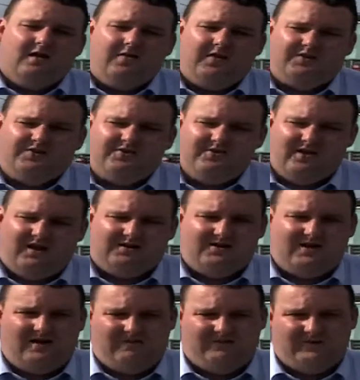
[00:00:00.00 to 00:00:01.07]
that you're not
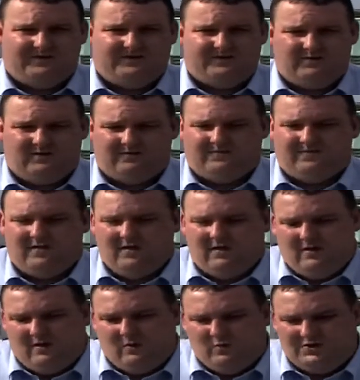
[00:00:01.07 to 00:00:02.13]
confident enough
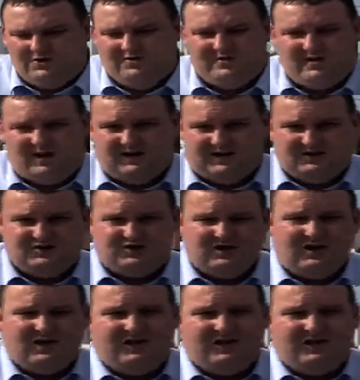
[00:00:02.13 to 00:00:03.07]
with your knowledge,